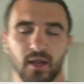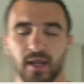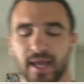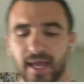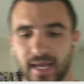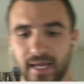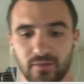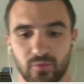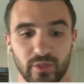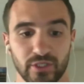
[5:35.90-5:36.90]

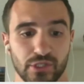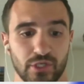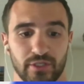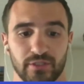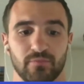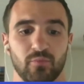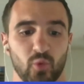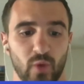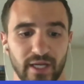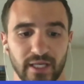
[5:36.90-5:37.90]
And we just started
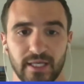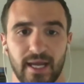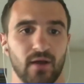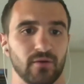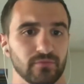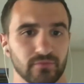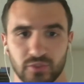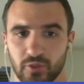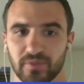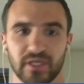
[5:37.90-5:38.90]
writing it out,
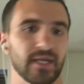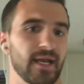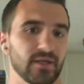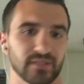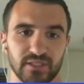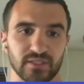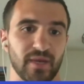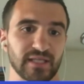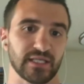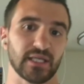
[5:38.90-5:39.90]
scripting it out,
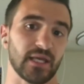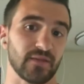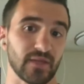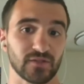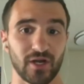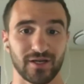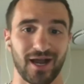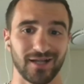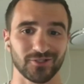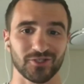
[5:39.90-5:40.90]
systemizing it, and then taught
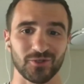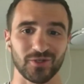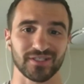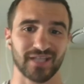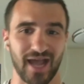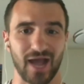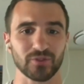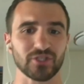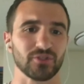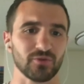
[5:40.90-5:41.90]
college students how
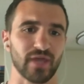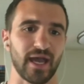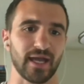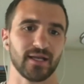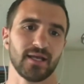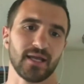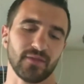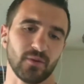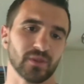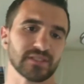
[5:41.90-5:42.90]
to do that. And
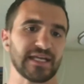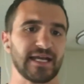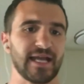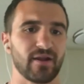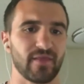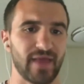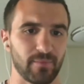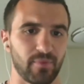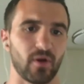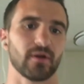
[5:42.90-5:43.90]
then once I got out of
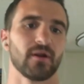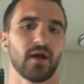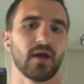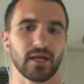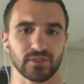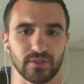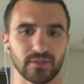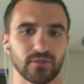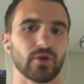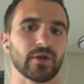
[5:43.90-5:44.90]
that part, I
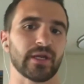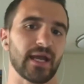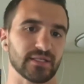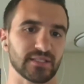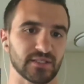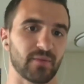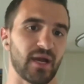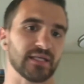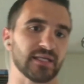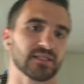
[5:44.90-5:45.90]
started learning how to
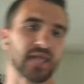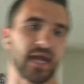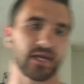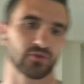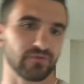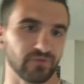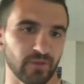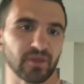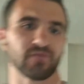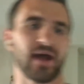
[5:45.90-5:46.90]
systemize the actual
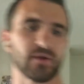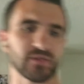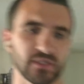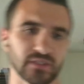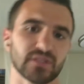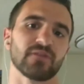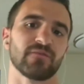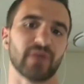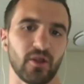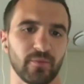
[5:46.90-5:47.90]
flipping of houses, the
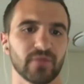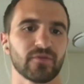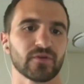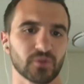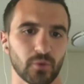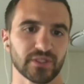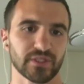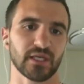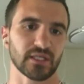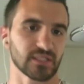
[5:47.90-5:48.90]
development, the
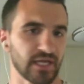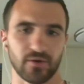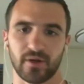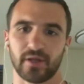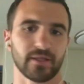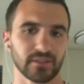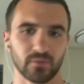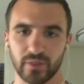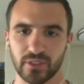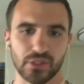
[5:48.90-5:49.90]
sourcing, et cetera.
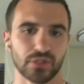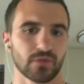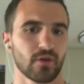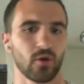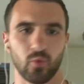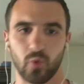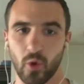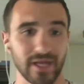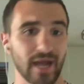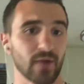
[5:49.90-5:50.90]
And we just
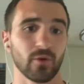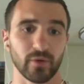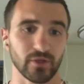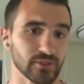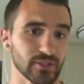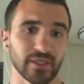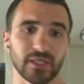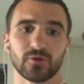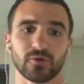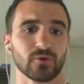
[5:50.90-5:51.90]
wrote down what we were doing
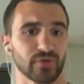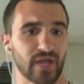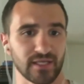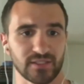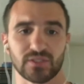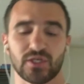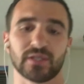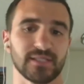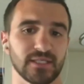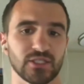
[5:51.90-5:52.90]
in Google Docs and
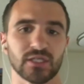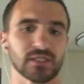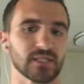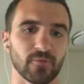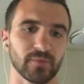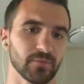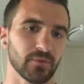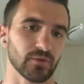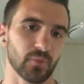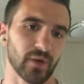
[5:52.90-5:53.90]
started teaching it to other
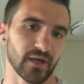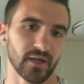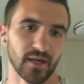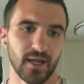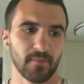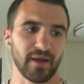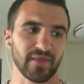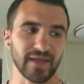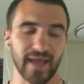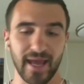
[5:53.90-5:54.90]
people, to where by
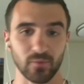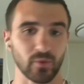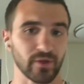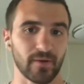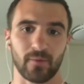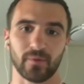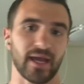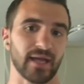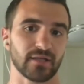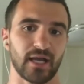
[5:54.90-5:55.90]
the end we
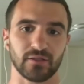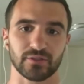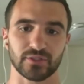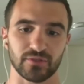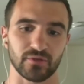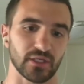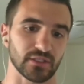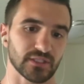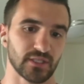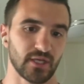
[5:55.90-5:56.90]
had college
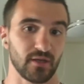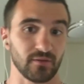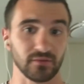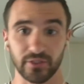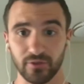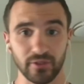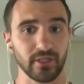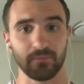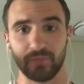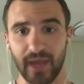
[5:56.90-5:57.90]
students
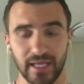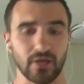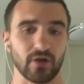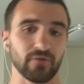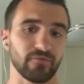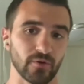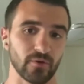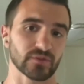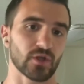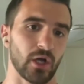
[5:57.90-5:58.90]
literally banging on
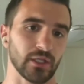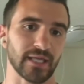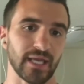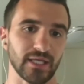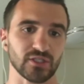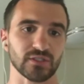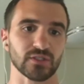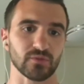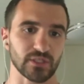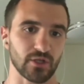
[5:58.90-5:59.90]
phones, calling agents,
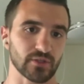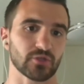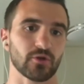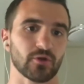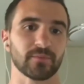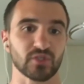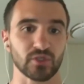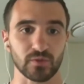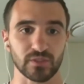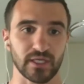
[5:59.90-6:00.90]
using our scripts,
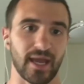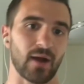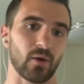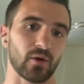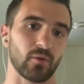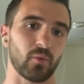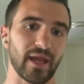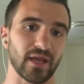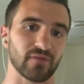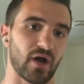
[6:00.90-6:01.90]
using our
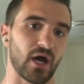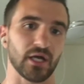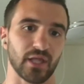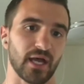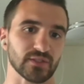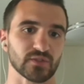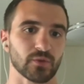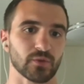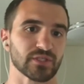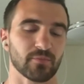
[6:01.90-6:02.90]
way of online sourcing